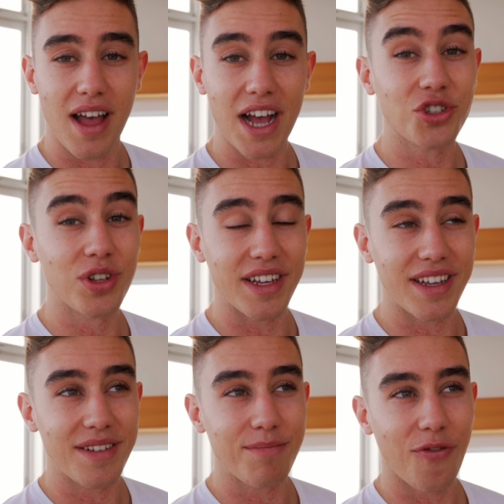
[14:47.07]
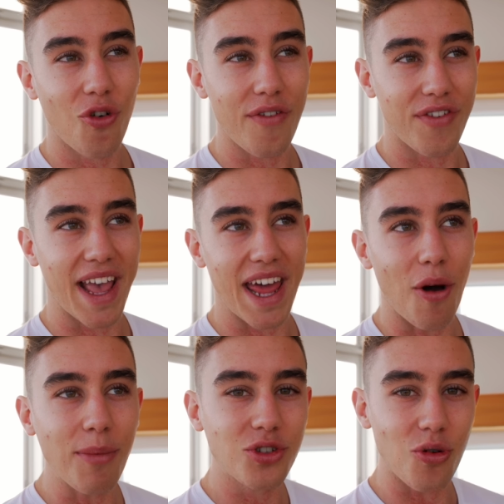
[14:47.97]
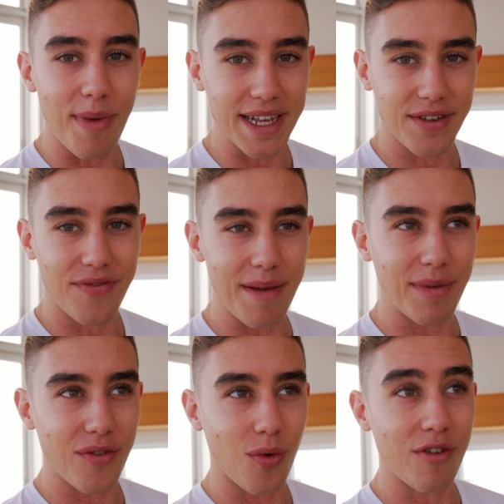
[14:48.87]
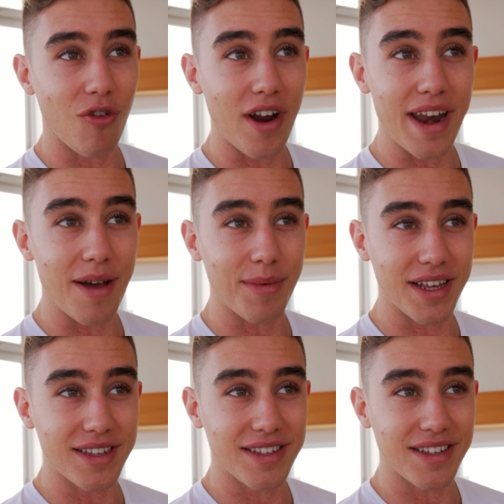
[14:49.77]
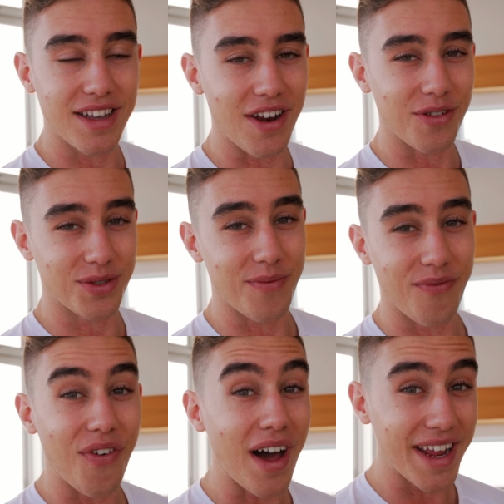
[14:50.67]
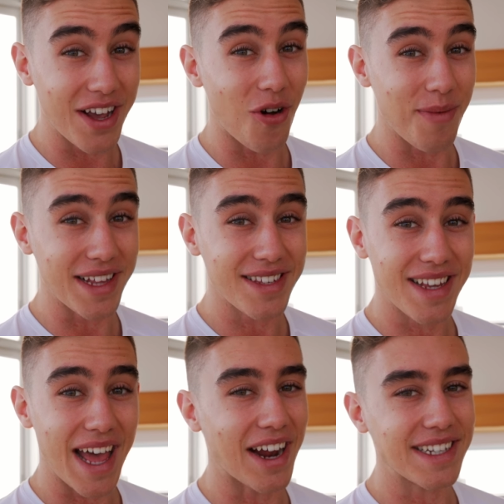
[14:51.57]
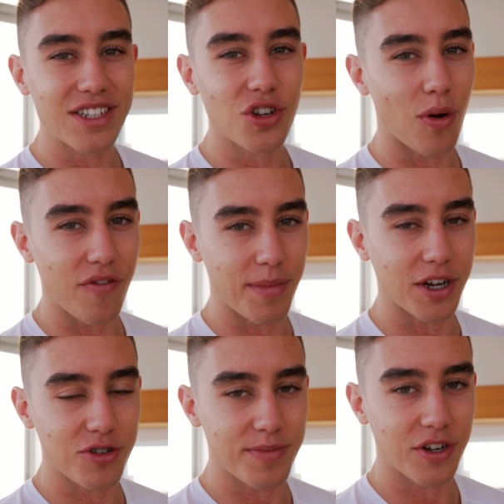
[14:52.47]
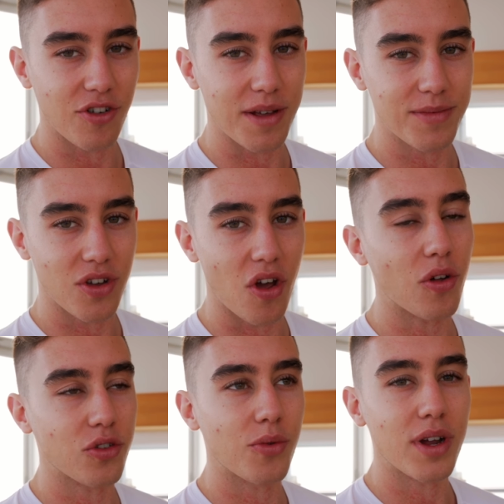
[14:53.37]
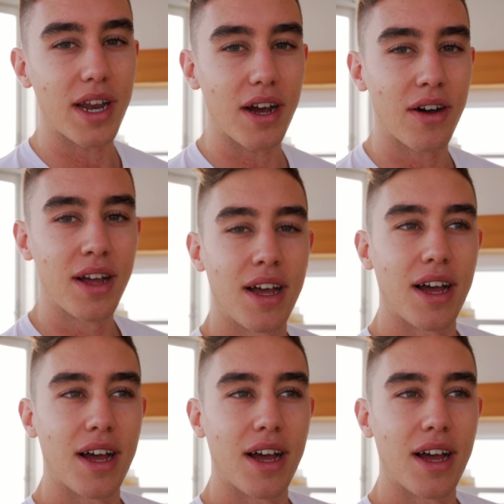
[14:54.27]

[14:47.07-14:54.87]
Actually, before I forget, I'm gonna do a massive fan giveaway right now because, you know, there were some funny comments and I didn't do one for my Krispy Kreme, so I'll do one now.